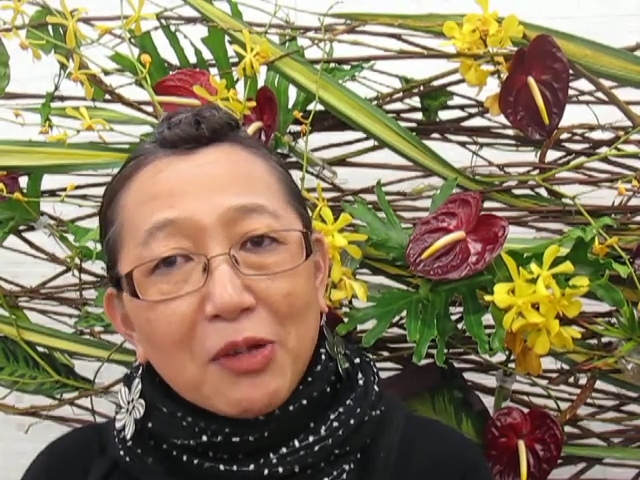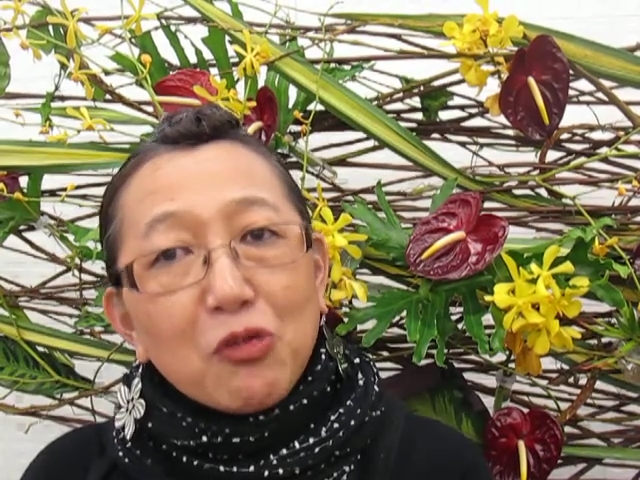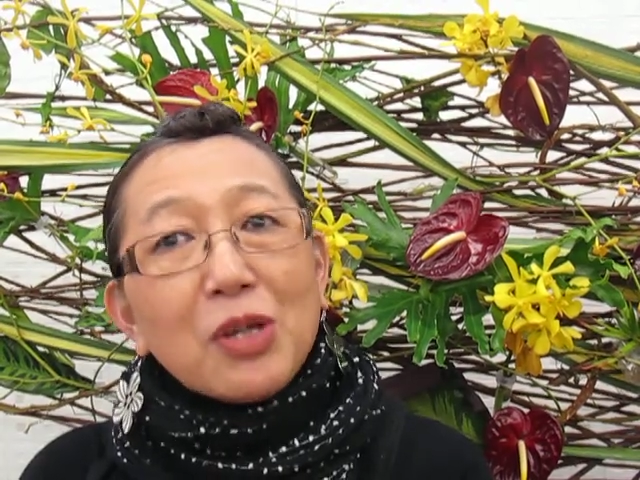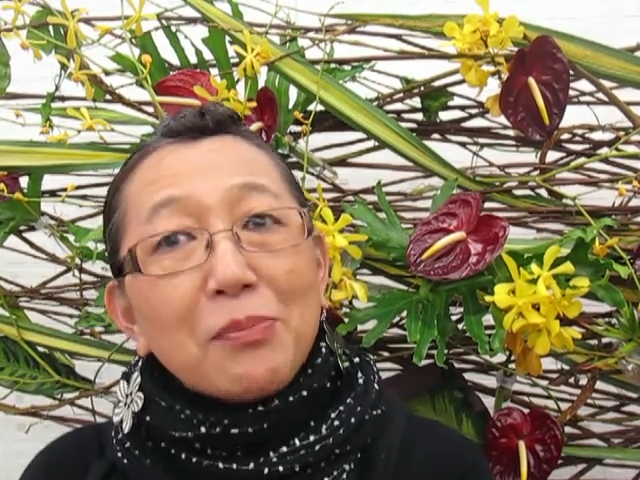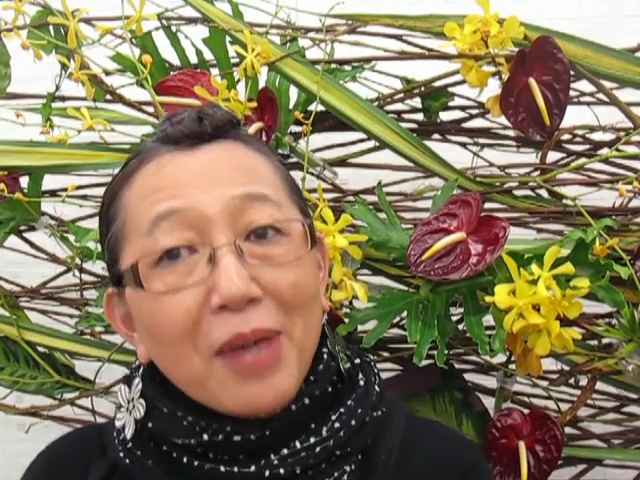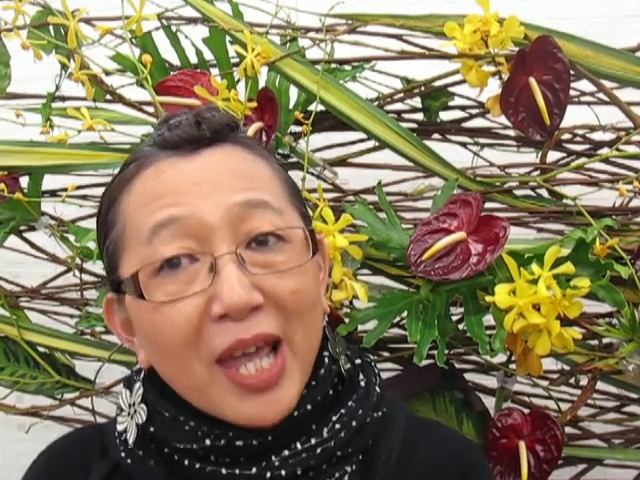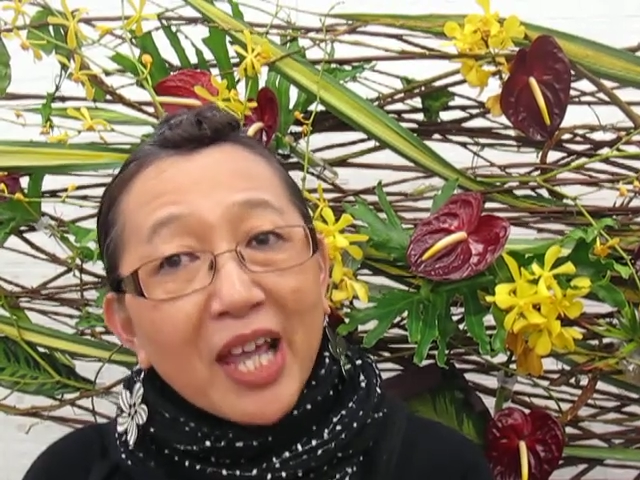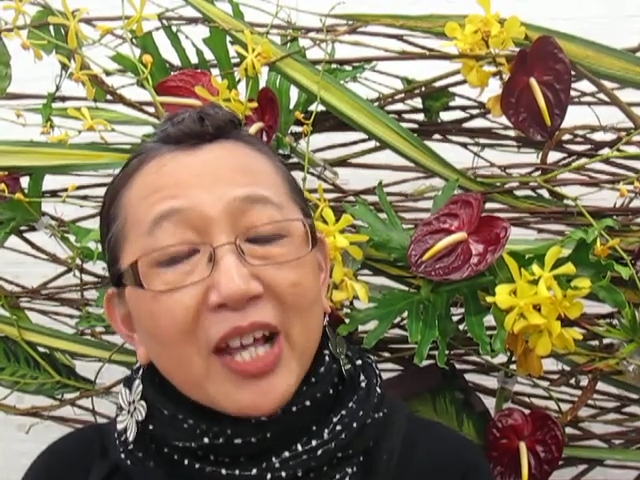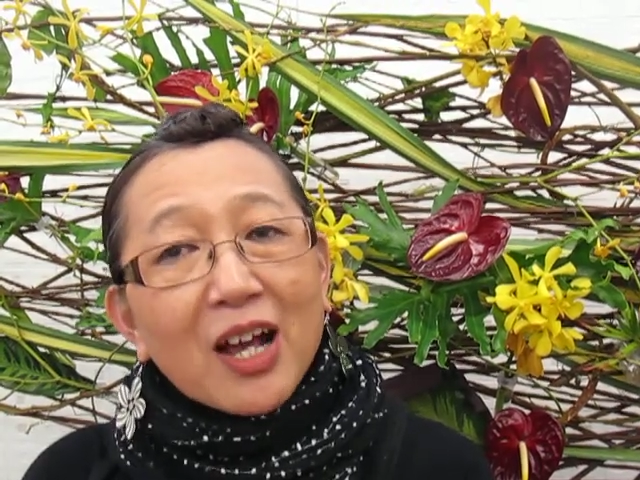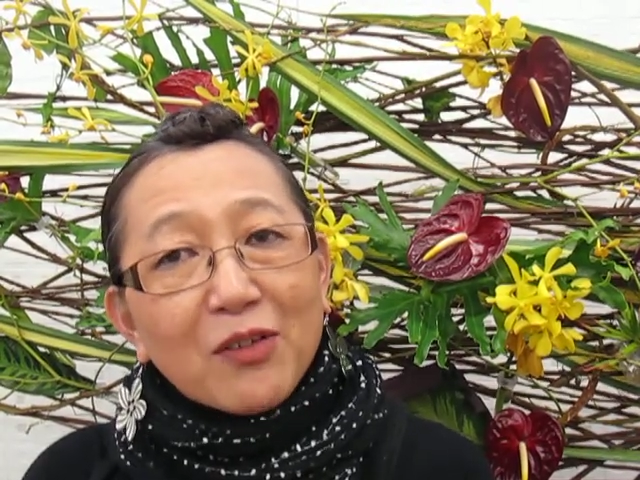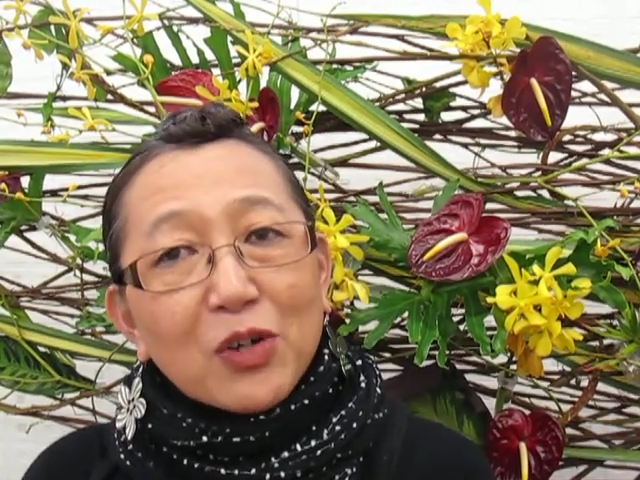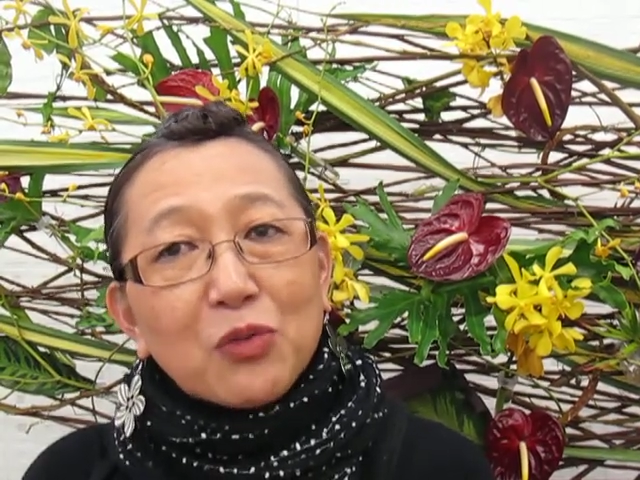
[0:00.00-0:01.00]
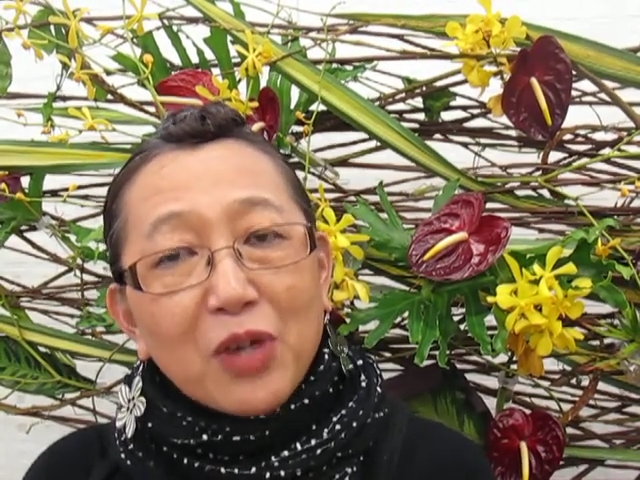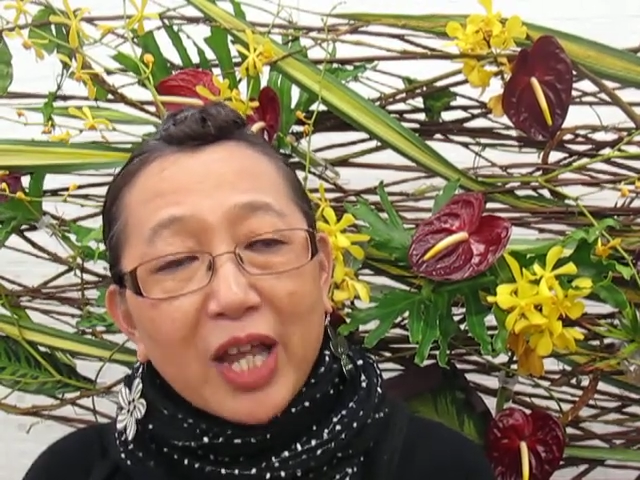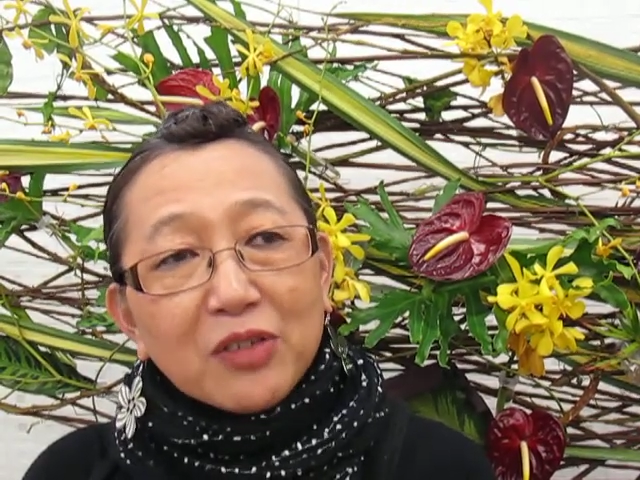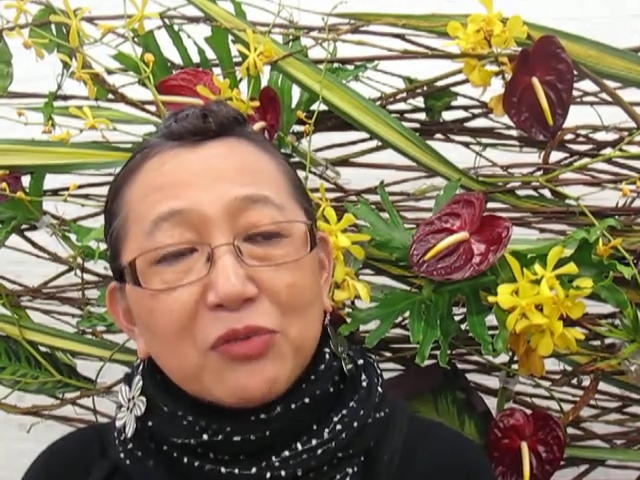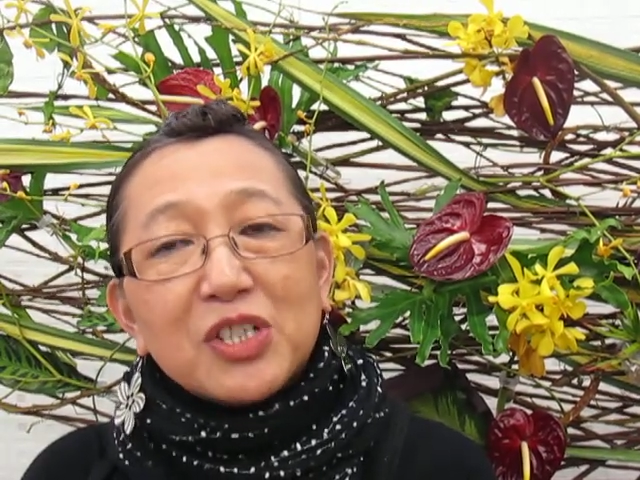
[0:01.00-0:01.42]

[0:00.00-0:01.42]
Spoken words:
we may cover rent,